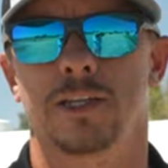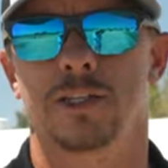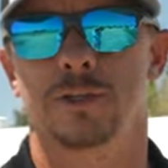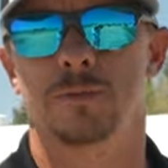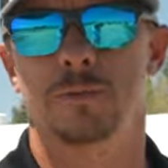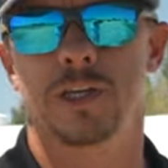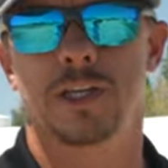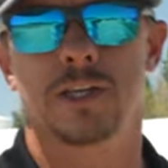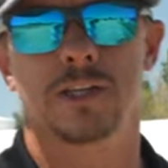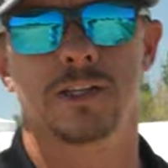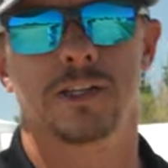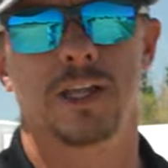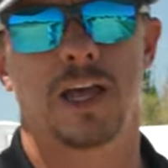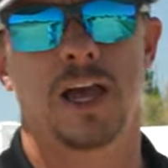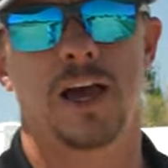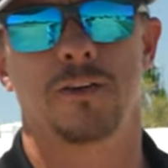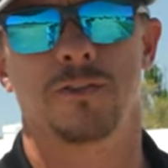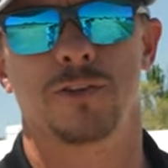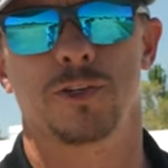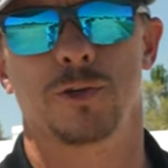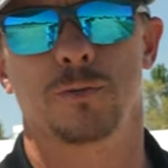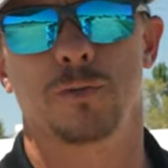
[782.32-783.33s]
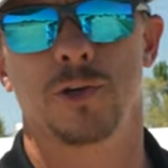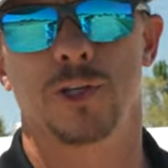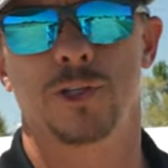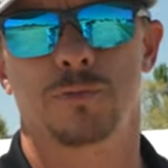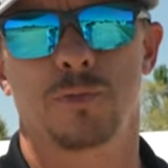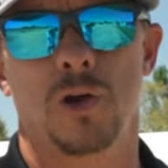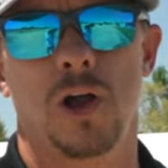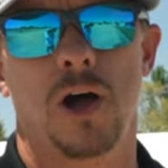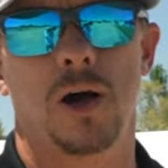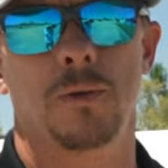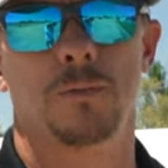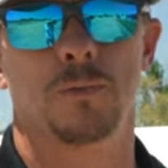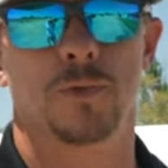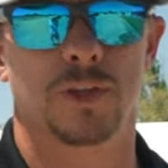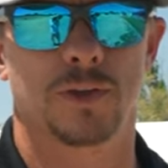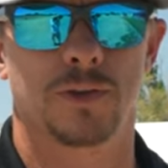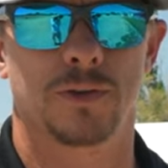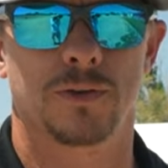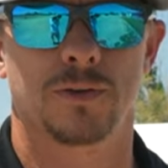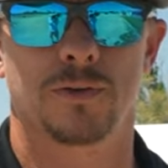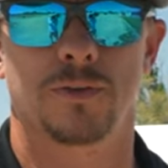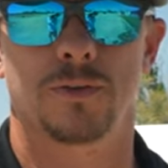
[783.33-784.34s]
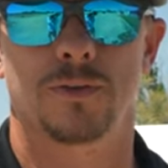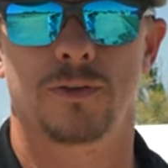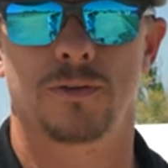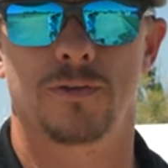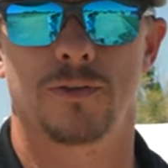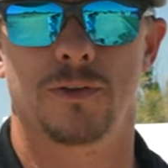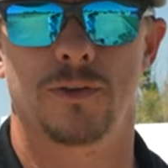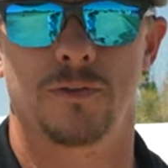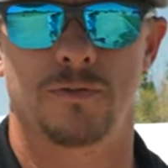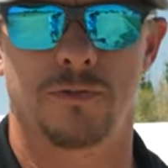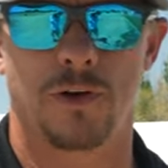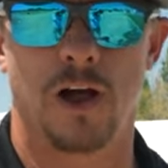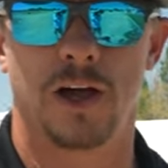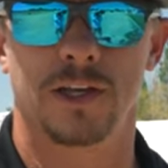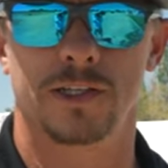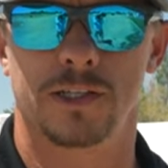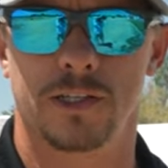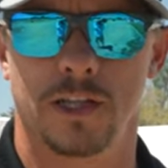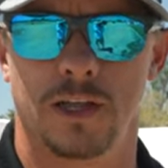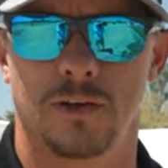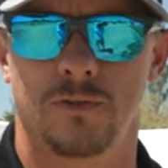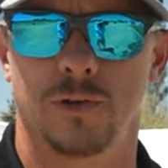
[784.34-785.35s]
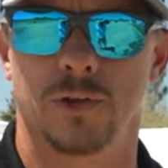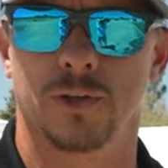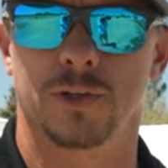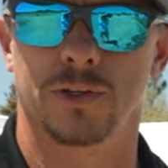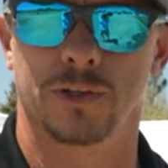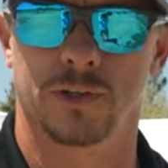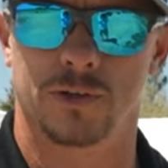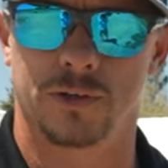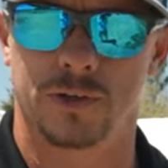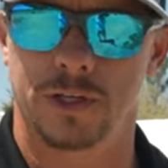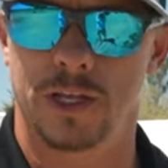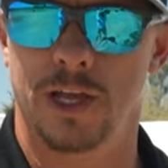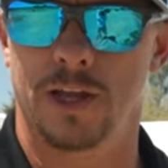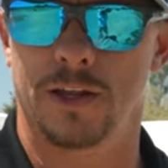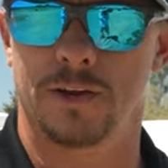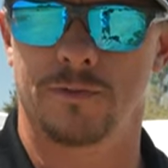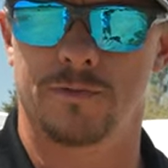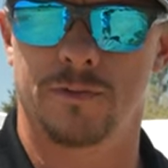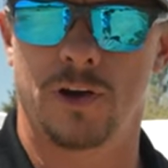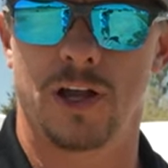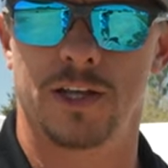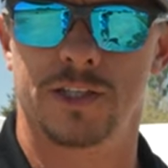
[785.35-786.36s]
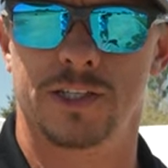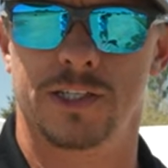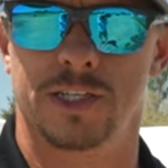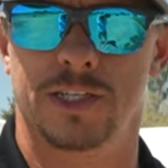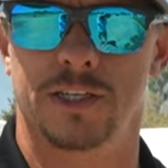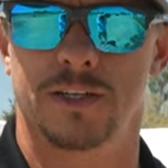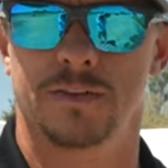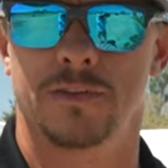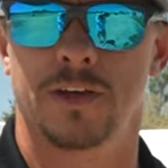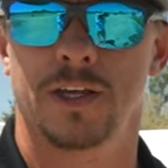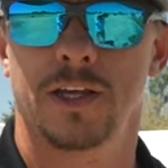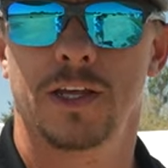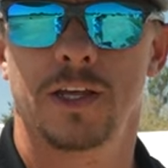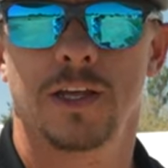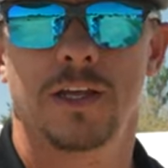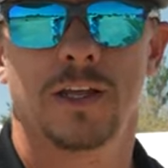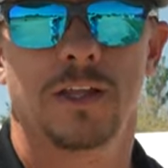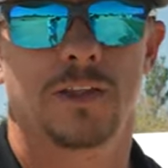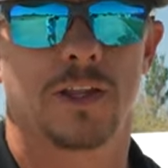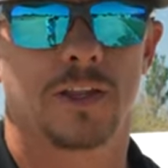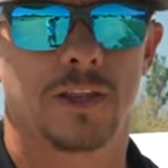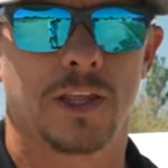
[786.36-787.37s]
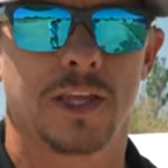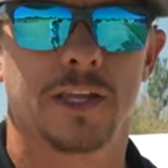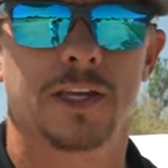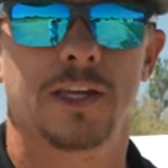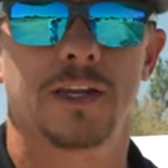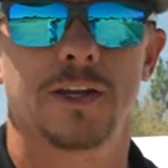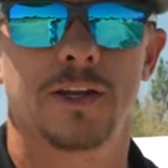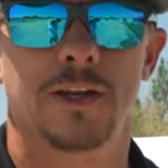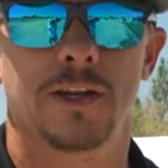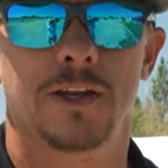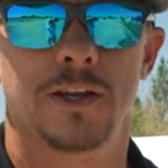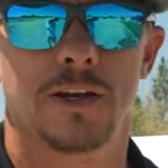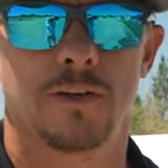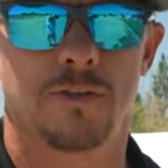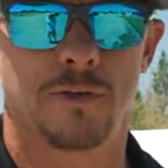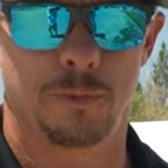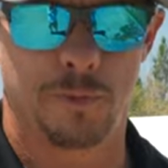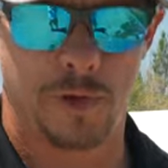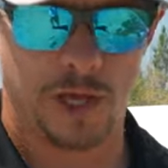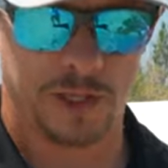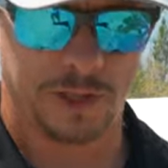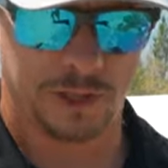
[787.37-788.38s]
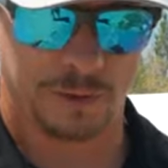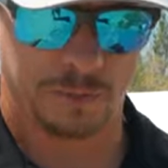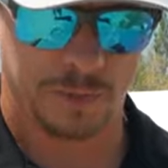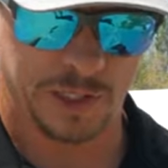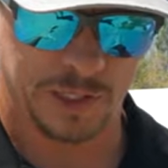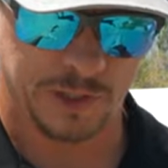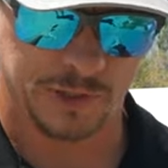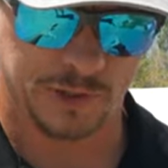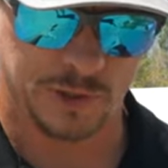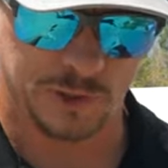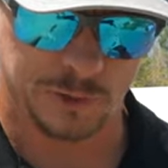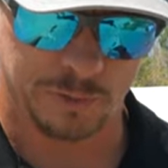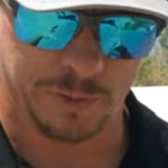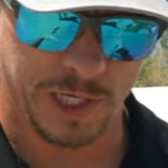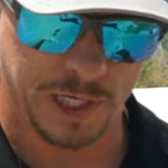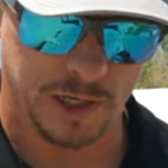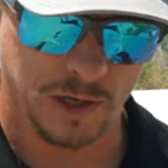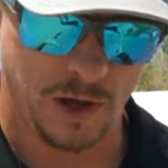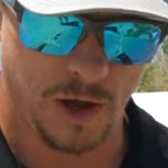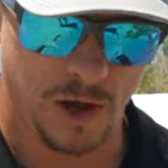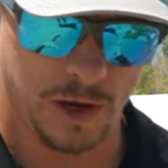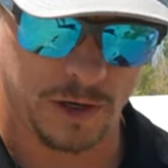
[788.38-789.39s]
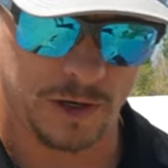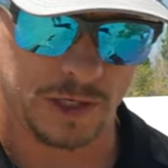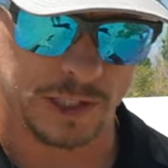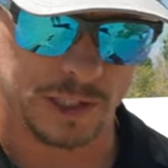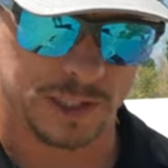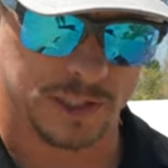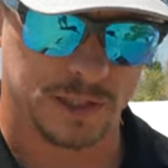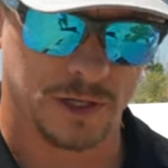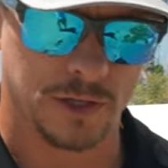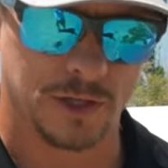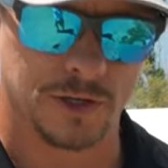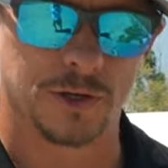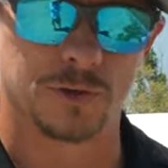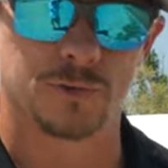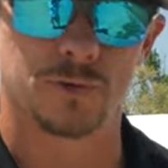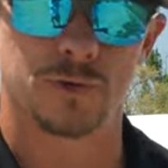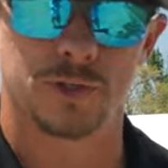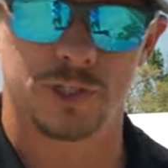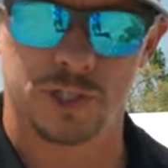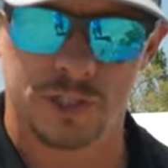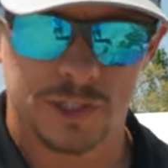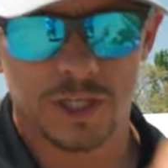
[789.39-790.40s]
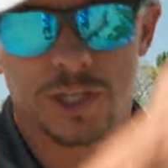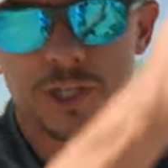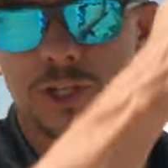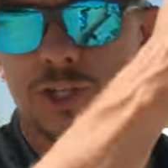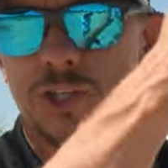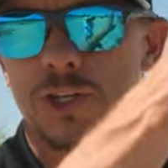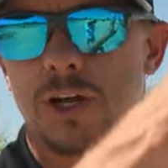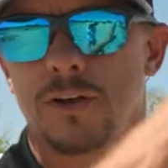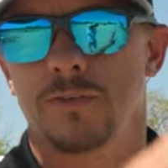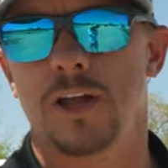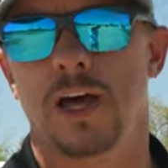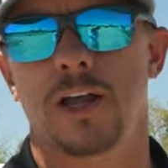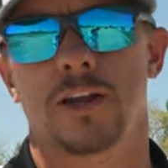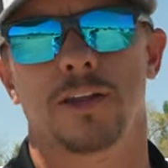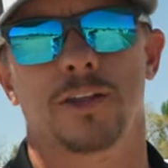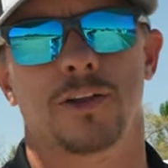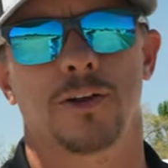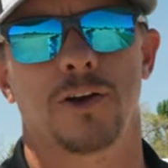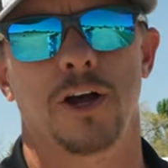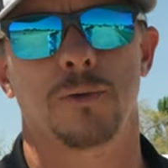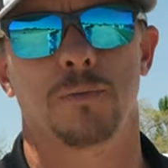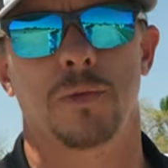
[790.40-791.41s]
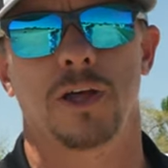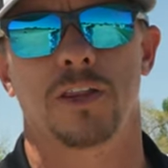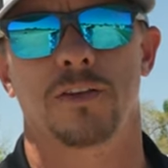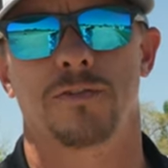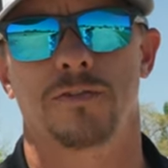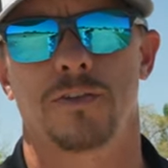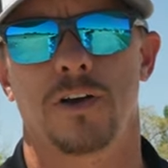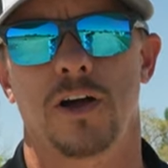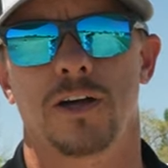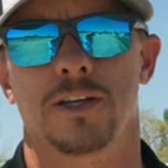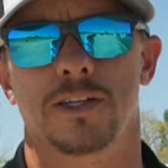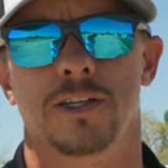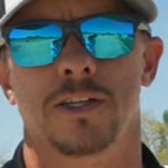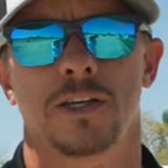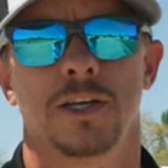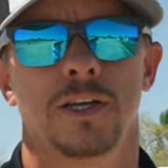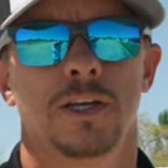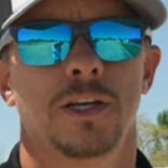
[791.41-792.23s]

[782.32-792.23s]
is because they have so much problem with the frost level and, and frost heave that they needed a different method because those big concrete cylinders were just getting shoved out of the ground by the frost.